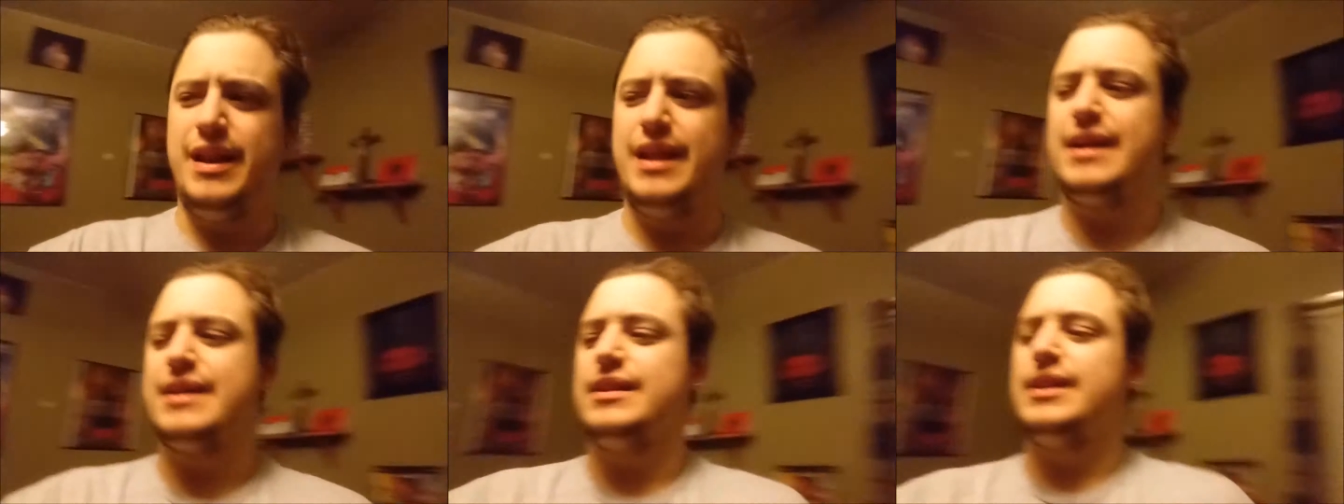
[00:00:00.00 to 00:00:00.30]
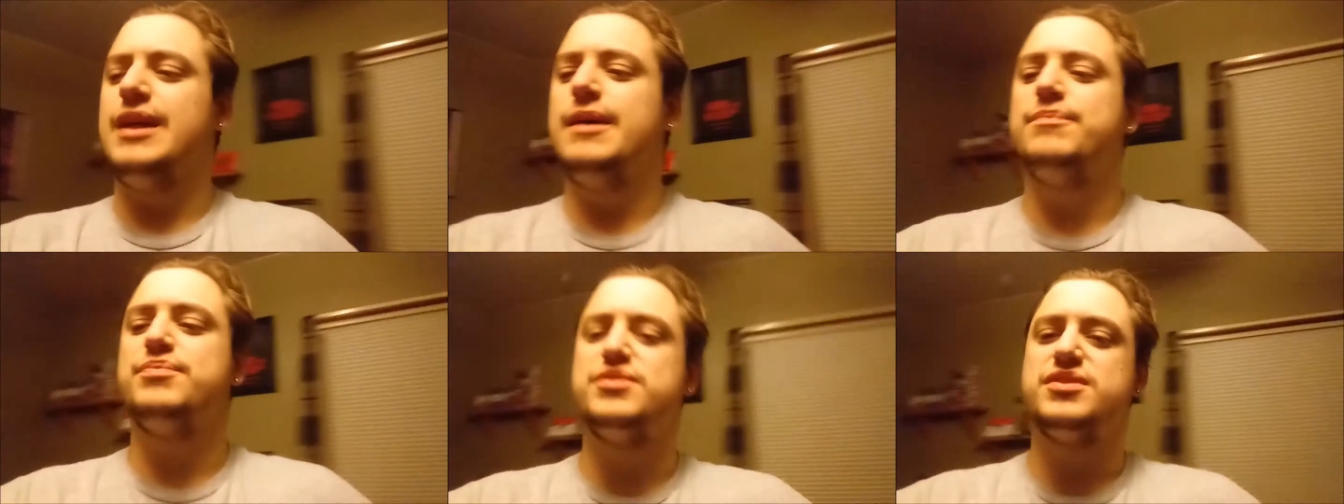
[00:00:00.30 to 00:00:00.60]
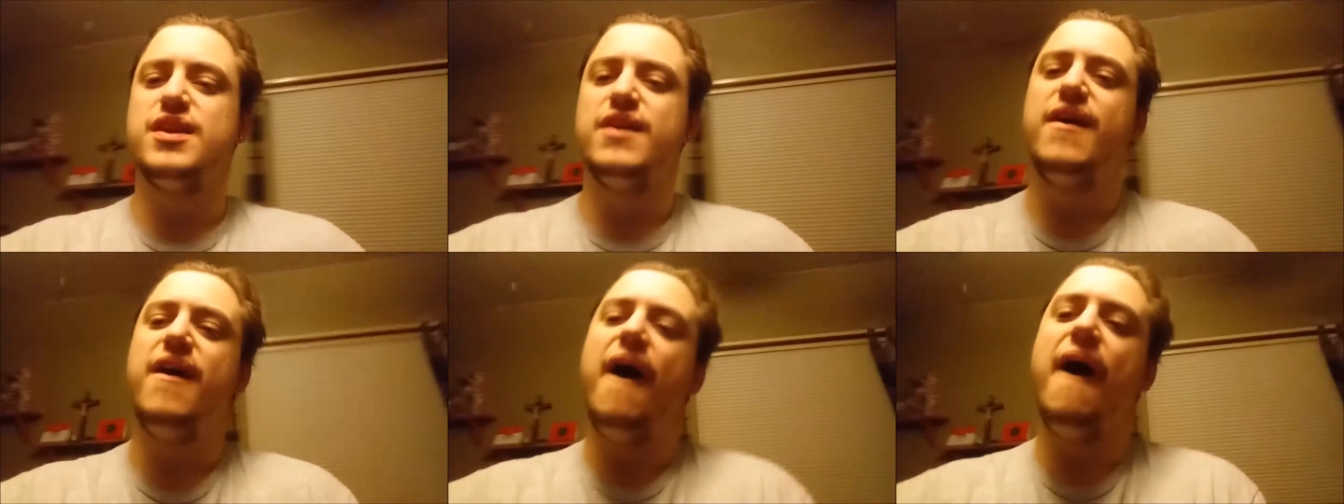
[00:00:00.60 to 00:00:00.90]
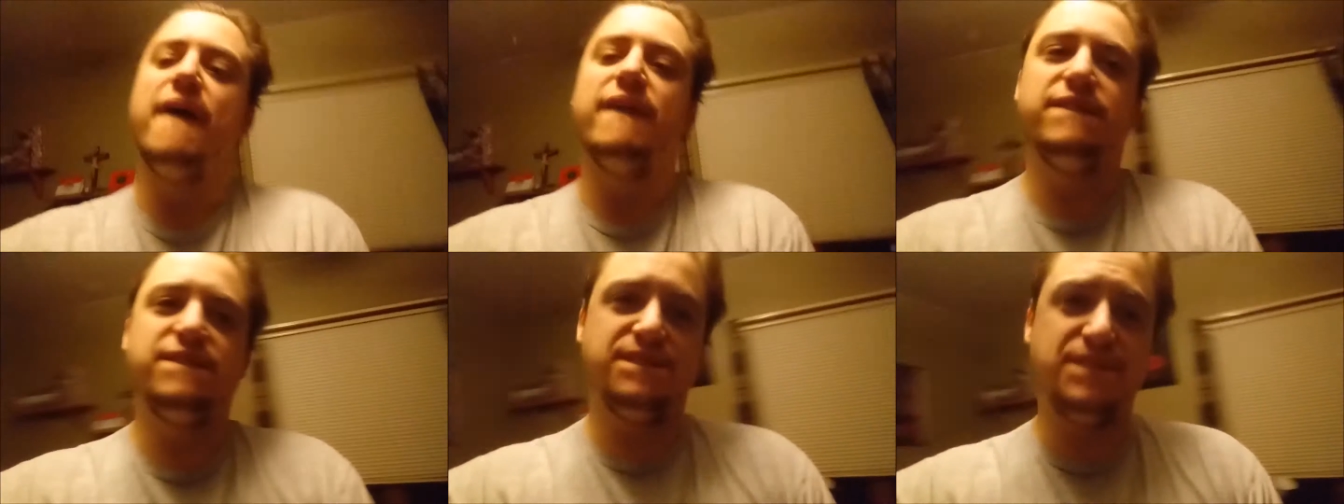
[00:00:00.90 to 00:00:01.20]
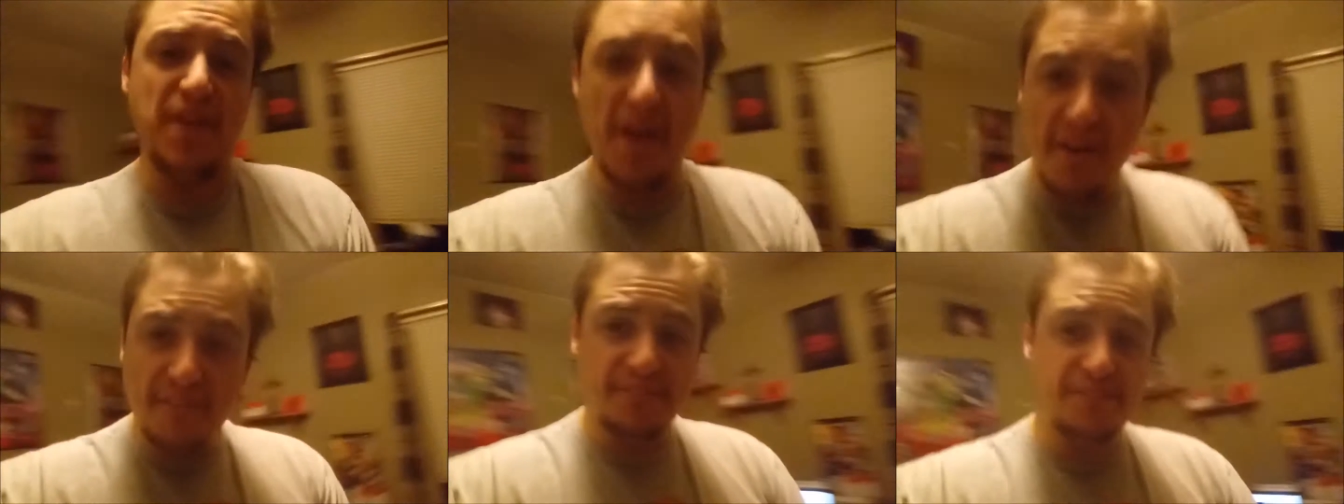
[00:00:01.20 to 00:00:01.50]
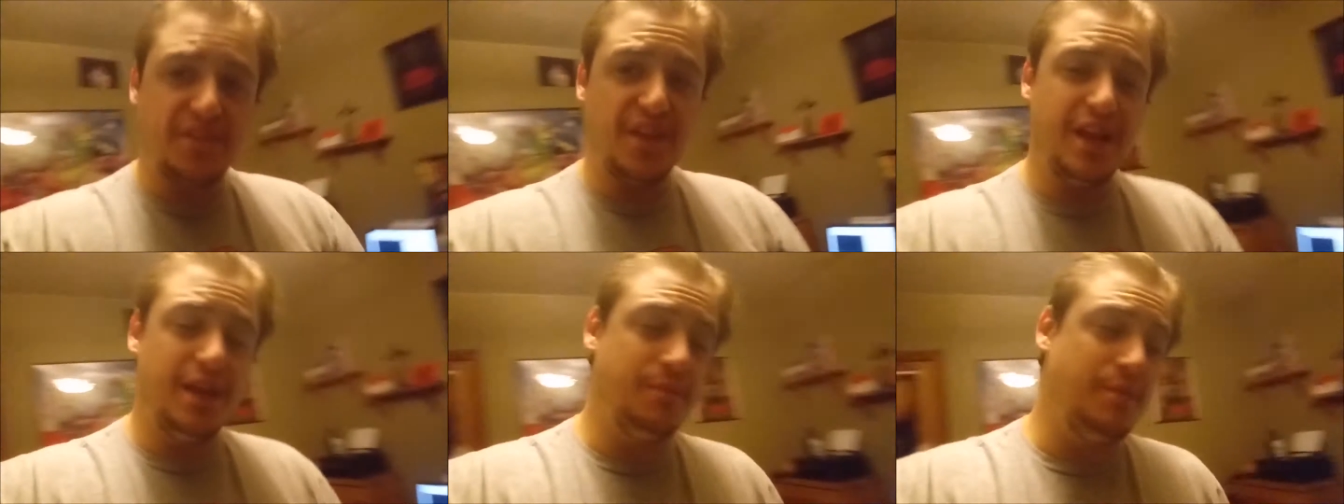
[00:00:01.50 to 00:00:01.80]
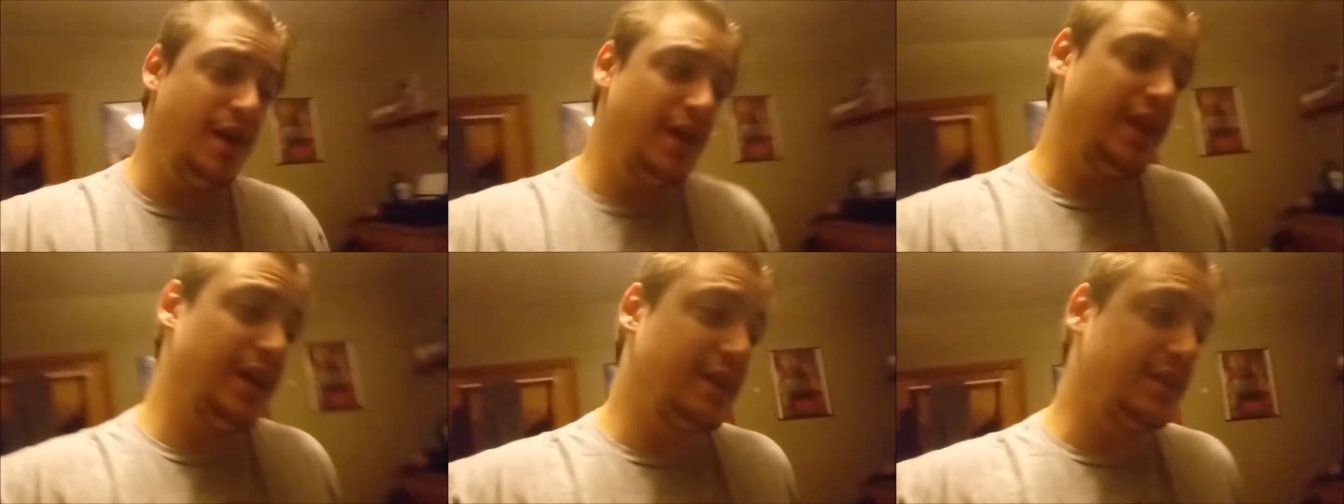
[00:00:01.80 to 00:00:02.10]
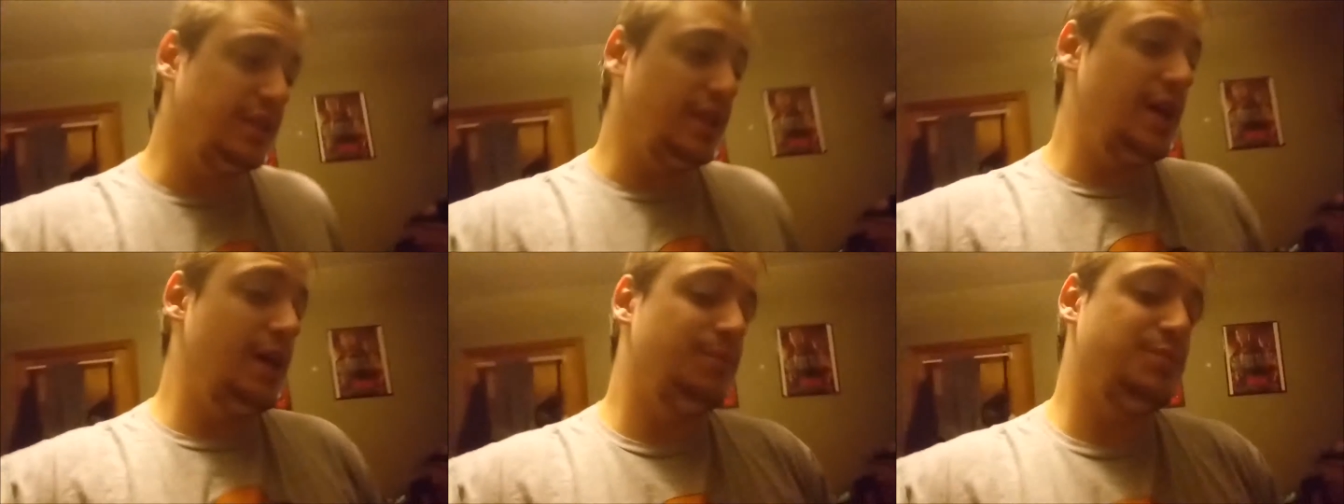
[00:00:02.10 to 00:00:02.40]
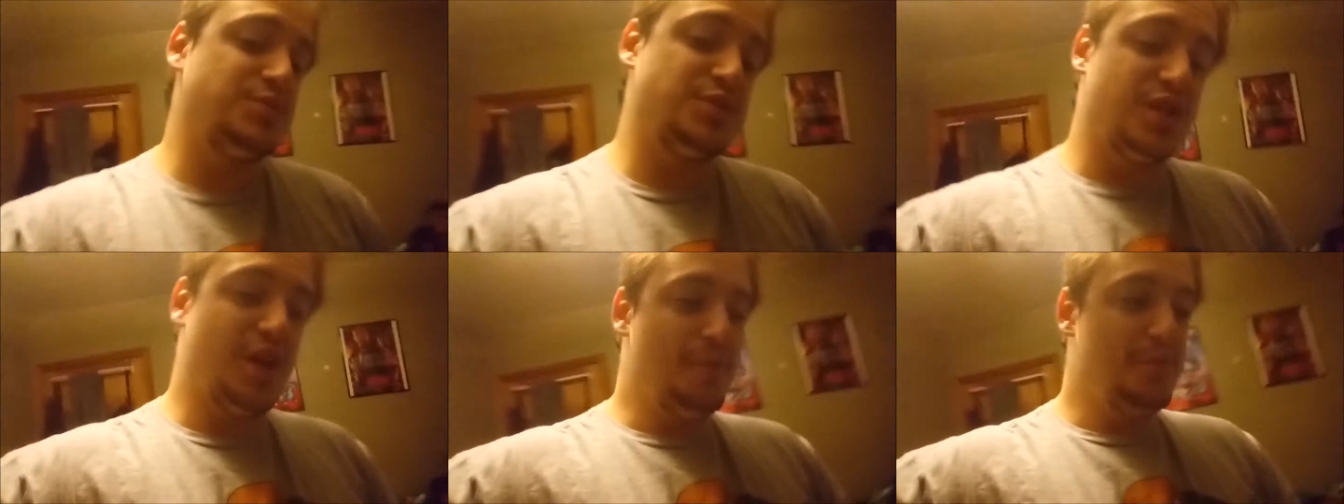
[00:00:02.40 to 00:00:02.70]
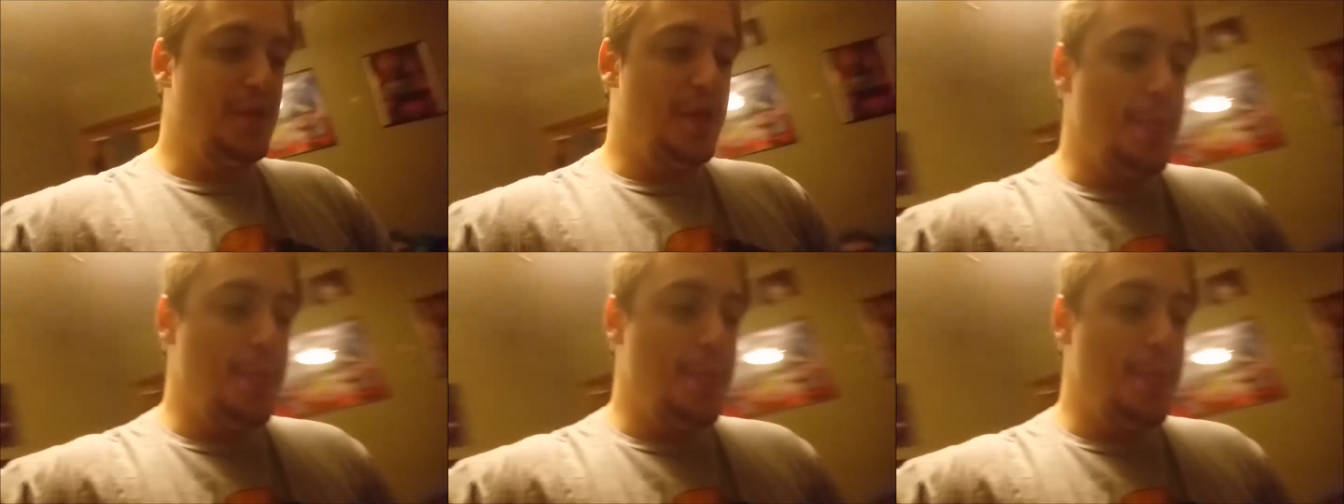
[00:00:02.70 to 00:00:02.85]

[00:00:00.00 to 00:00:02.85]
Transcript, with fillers: minute clips, 15 minute clips.